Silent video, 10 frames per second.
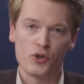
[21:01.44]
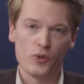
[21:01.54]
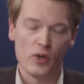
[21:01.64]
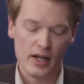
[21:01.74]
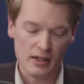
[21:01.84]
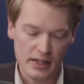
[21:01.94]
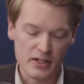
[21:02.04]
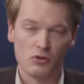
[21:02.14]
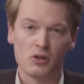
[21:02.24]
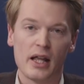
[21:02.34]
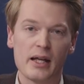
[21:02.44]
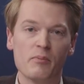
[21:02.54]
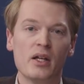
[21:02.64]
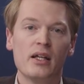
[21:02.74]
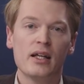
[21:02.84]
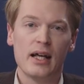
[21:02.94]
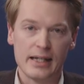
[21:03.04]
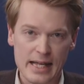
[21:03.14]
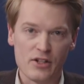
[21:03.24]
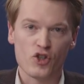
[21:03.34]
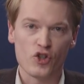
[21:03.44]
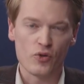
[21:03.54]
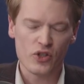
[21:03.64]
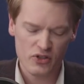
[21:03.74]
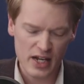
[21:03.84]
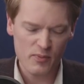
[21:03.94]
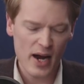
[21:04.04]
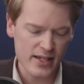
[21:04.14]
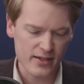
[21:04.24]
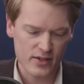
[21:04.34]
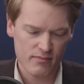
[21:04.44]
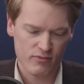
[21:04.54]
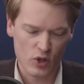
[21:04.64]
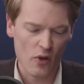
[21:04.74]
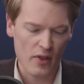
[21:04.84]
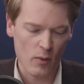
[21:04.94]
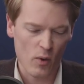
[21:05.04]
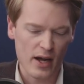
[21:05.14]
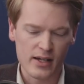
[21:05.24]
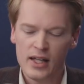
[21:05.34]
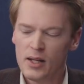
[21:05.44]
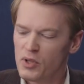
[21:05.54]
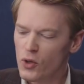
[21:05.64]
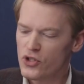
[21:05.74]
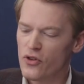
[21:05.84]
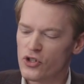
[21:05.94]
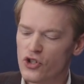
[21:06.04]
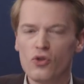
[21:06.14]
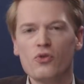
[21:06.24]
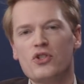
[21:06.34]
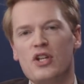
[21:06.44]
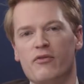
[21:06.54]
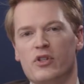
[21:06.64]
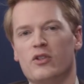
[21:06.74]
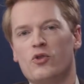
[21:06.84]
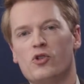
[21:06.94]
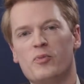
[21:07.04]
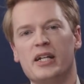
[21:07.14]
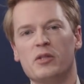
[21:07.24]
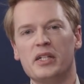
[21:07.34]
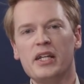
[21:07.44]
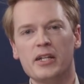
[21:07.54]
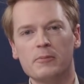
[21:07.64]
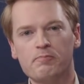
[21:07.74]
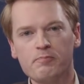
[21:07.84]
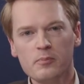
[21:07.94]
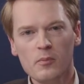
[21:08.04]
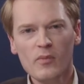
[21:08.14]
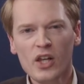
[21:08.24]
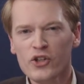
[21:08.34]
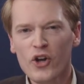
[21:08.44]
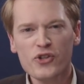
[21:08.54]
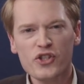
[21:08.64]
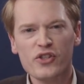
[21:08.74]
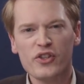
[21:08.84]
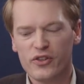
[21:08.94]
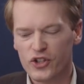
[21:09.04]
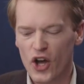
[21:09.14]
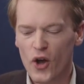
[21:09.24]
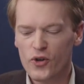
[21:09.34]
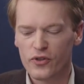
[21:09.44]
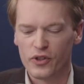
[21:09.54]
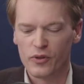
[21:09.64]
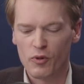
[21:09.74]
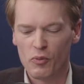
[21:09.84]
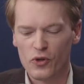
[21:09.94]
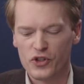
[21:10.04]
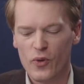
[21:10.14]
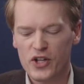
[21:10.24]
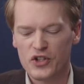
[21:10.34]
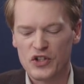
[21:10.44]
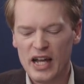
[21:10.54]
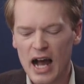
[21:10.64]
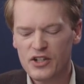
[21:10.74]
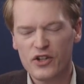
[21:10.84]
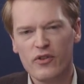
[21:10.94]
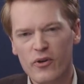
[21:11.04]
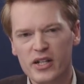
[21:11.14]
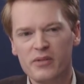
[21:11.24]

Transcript: to a legal claim against you. So Tasmania's gone that way. But also the school stuff that I talked about at the beginning. You notice the tone of the reporters' questions, and they ask it